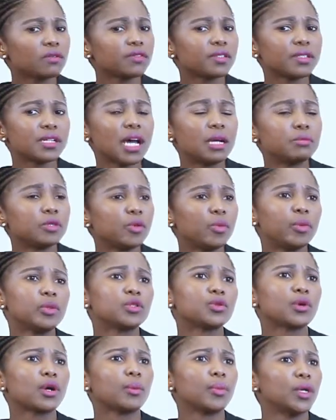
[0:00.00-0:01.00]
the times people
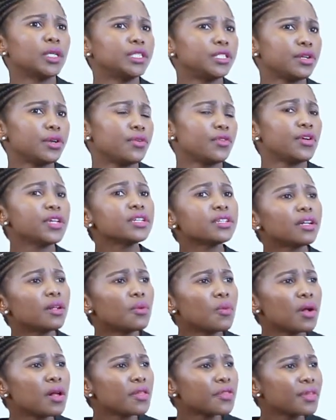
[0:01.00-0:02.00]
talk about generational
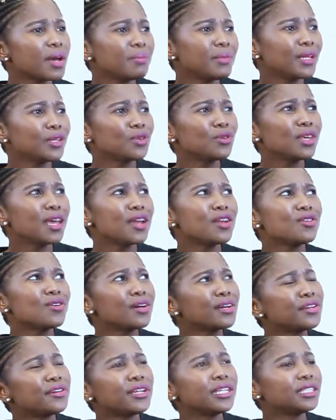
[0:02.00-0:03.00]
wealth. I'm like, you cannot
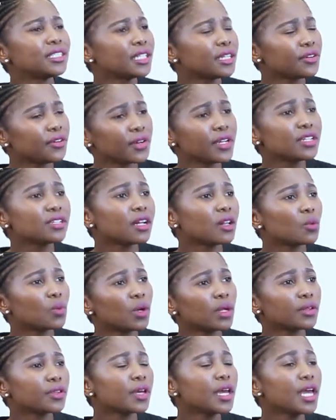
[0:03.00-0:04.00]
create generational
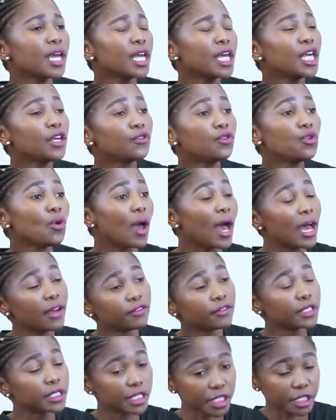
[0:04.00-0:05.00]
wealth if you
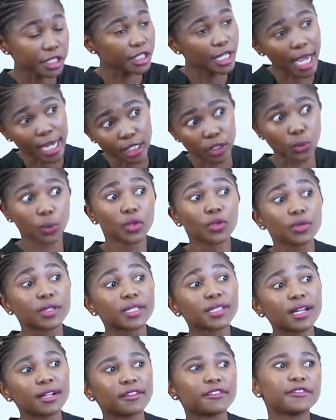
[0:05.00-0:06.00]
haven't checked with
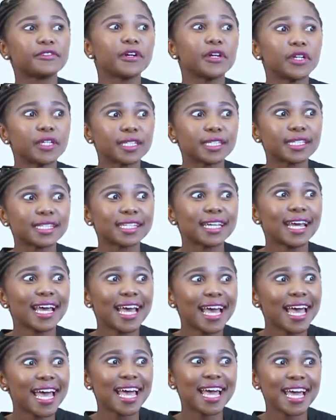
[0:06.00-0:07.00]
yourself first
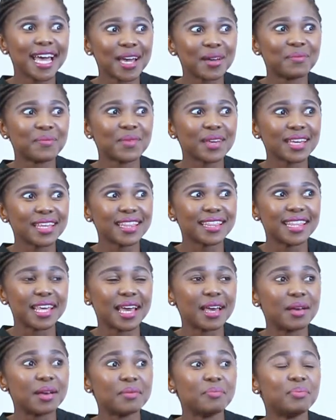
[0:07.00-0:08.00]

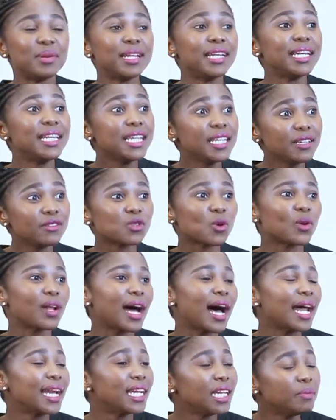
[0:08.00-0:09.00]
the beliefs or
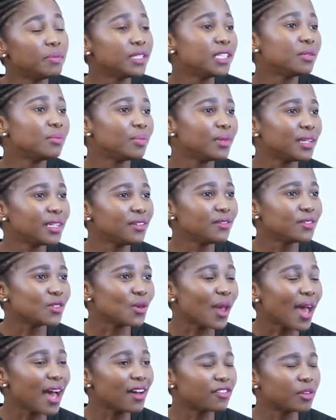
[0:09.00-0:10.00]
limiting beliefs you
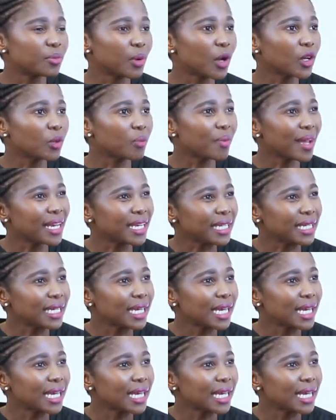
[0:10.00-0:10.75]
have about money.